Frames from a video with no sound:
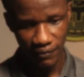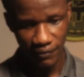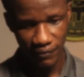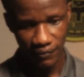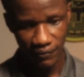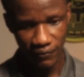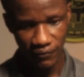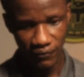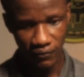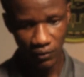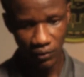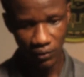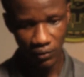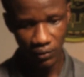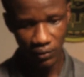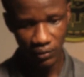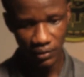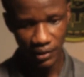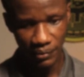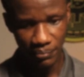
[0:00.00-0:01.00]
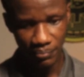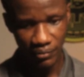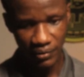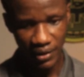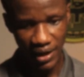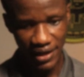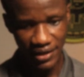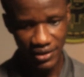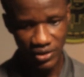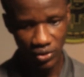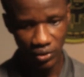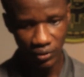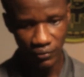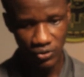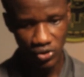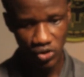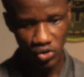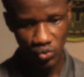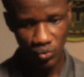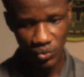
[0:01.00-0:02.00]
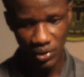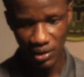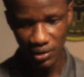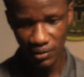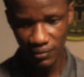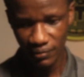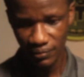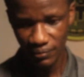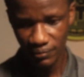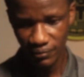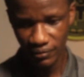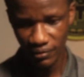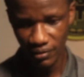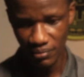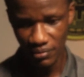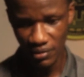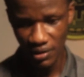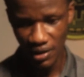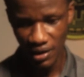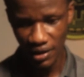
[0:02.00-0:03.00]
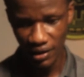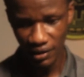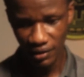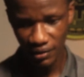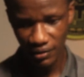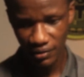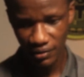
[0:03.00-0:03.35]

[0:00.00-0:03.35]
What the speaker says: for the price of SUI. From here,